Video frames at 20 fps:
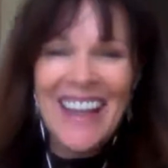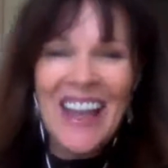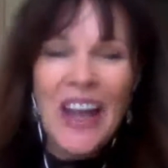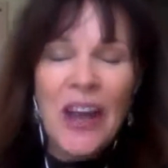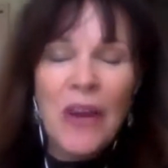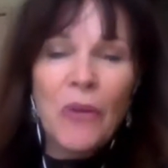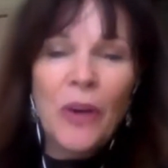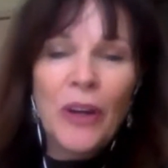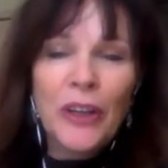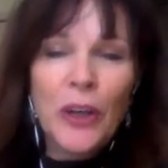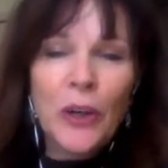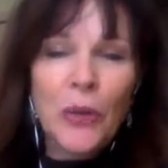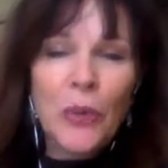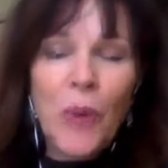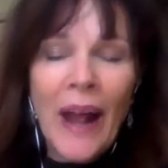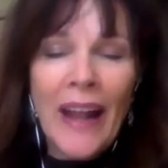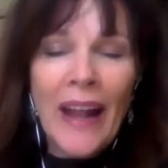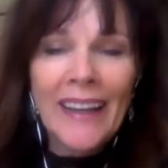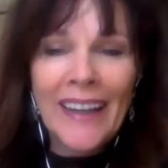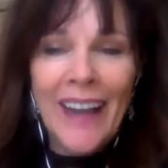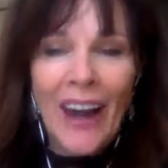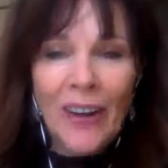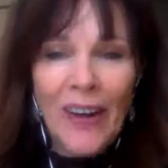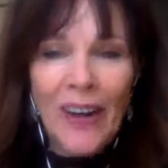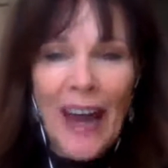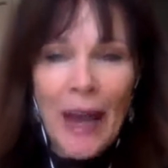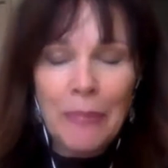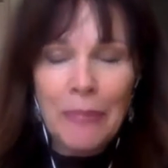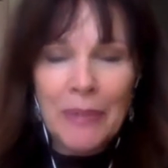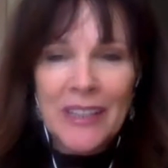Well, you're whetting our
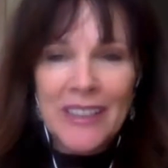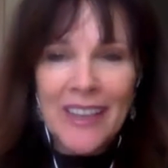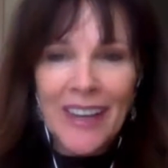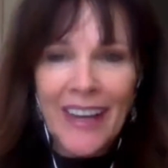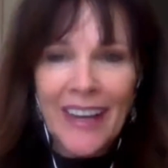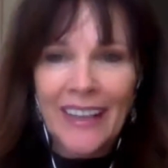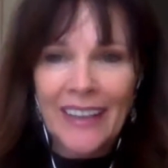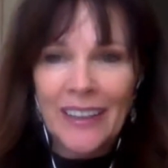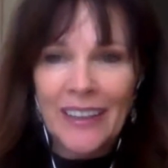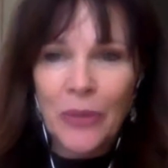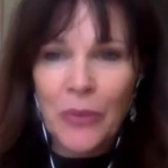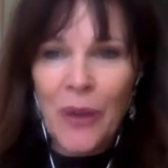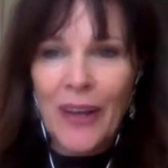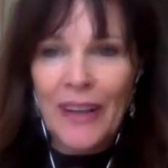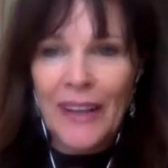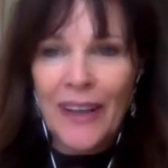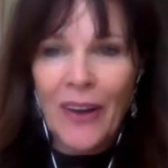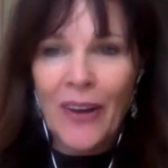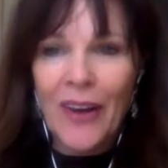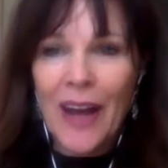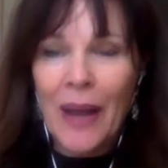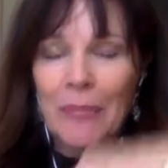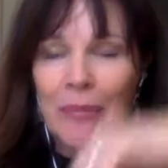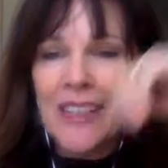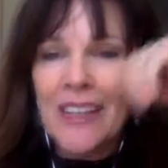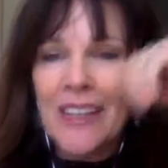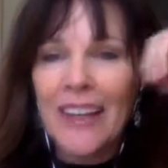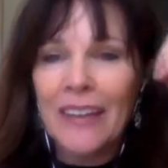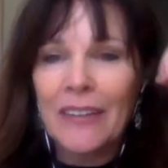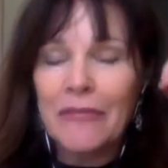appetite. You're whetting our
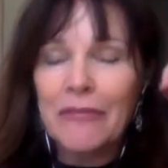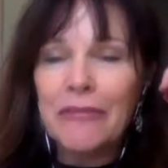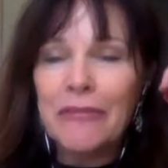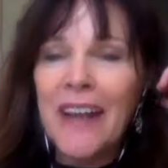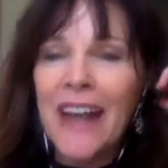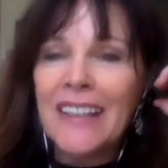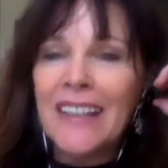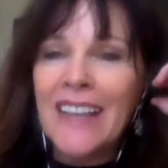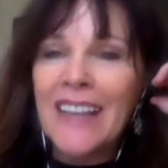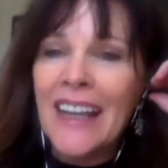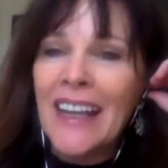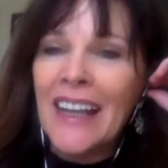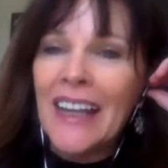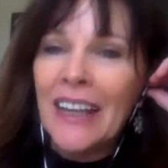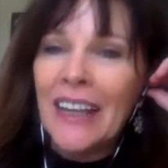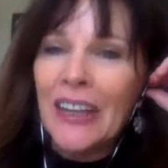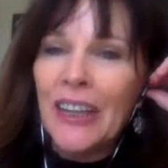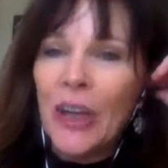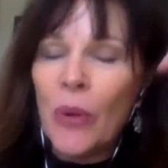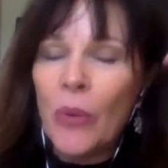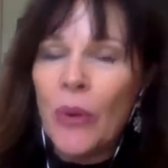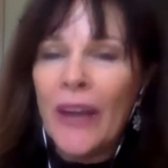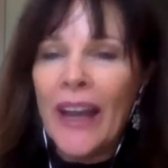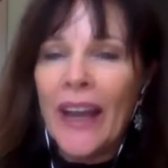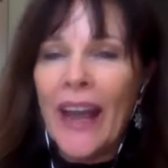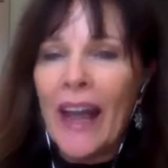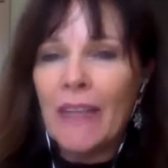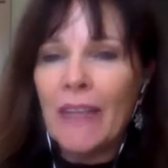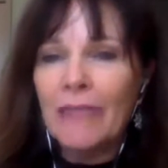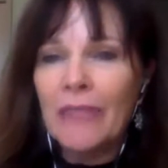appetite. In fact, we
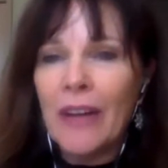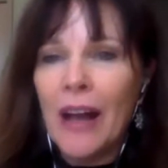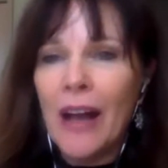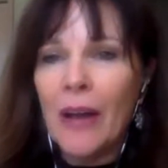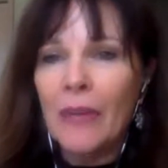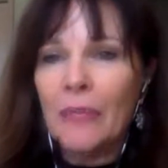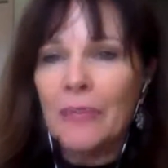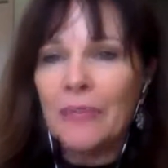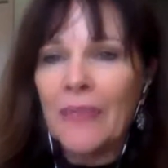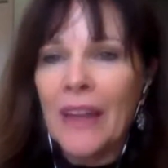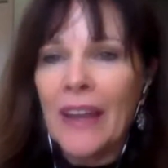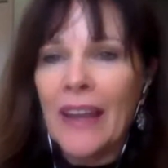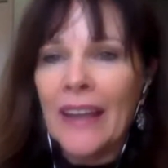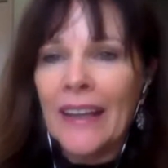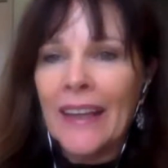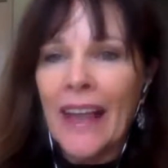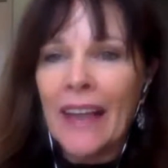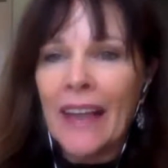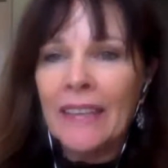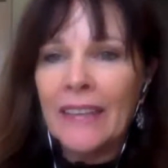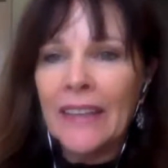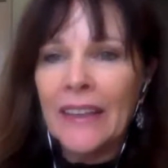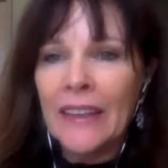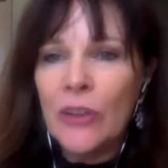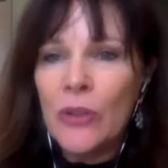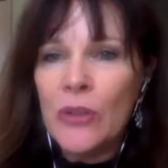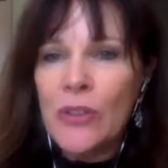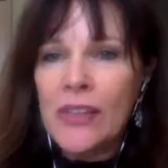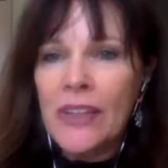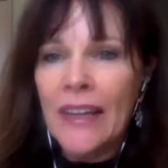have Kathleen,
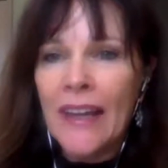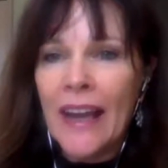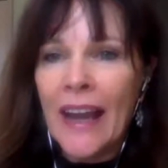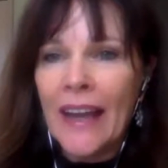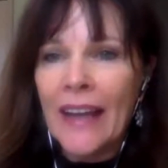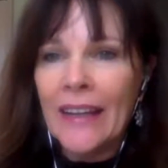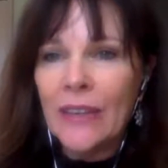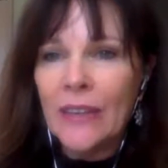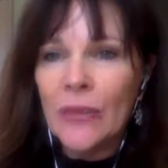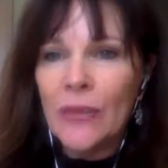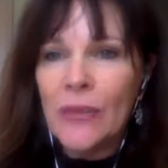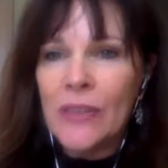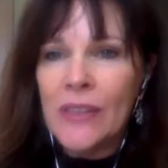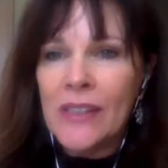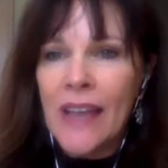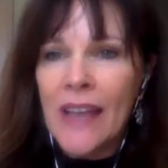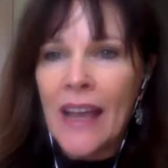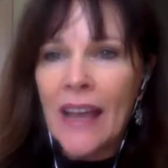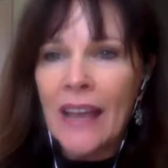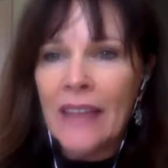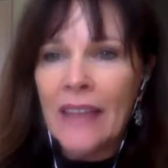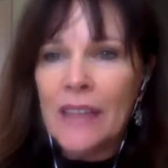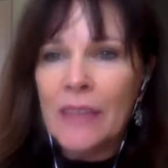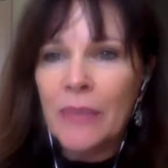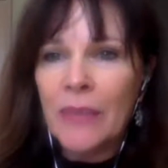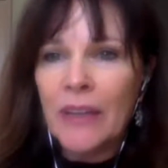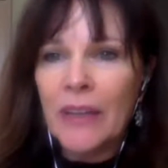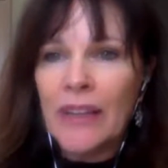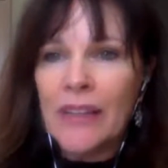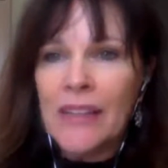who's an 8, who says,
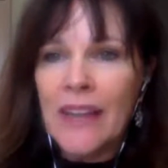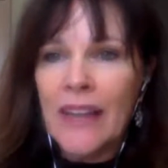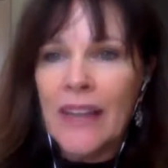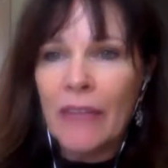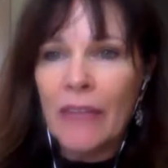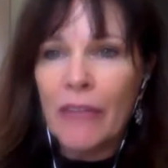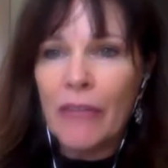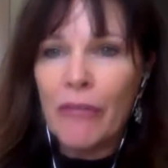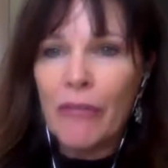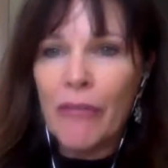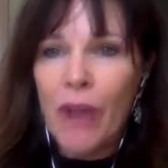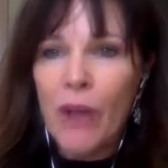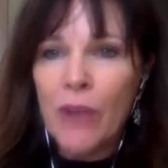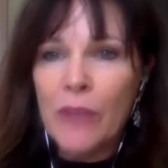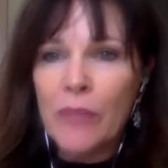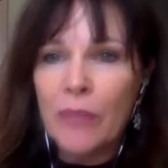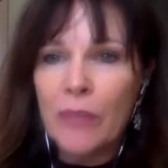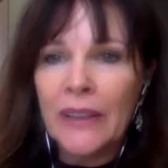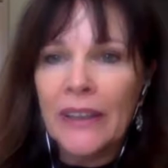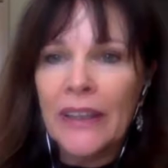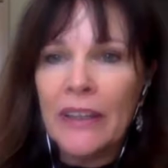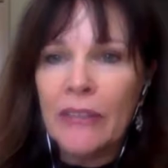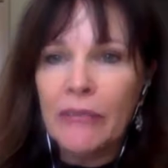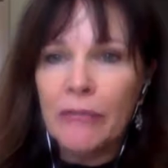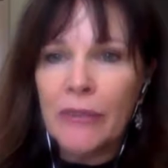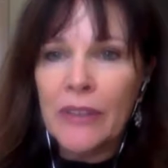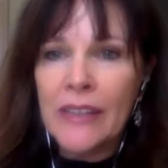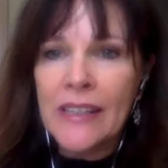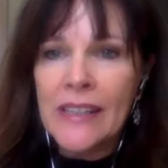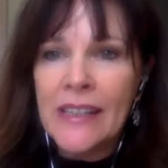because I have a false belief,
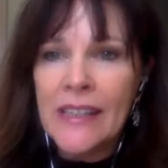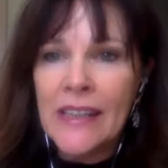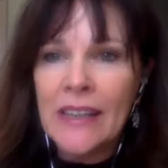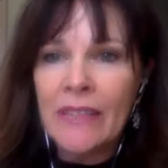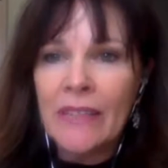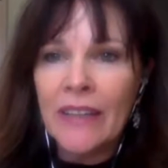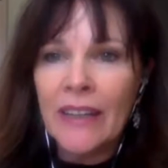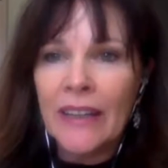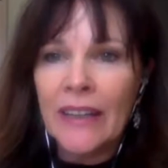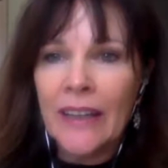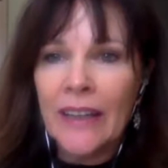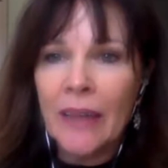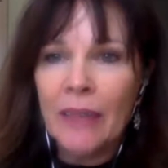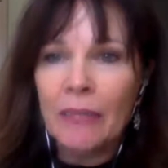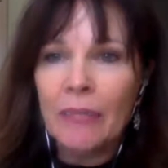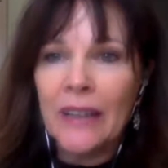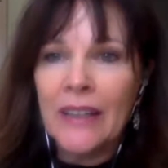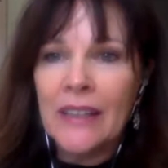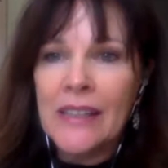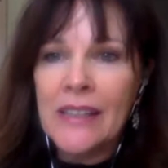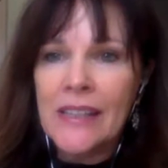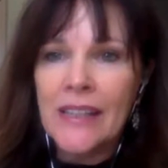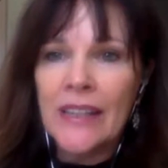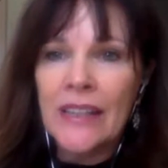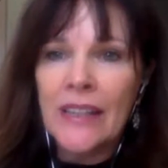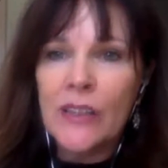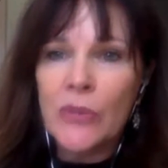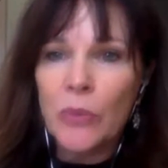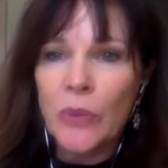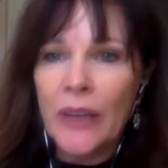receiving can be seen
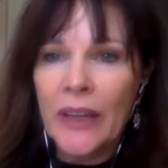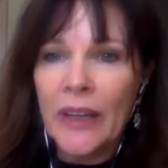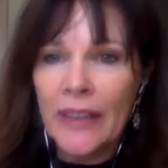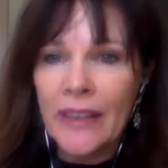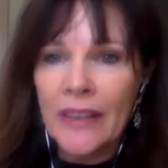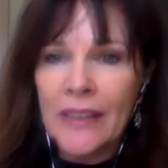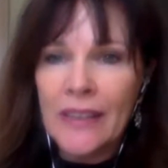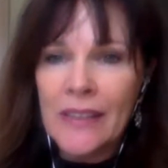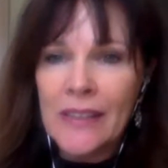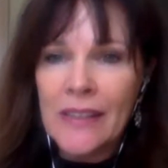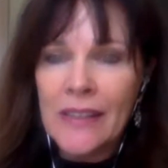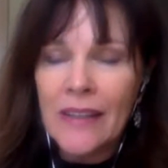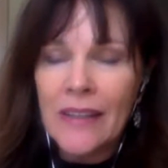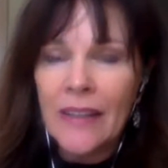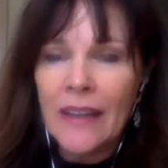as weakness.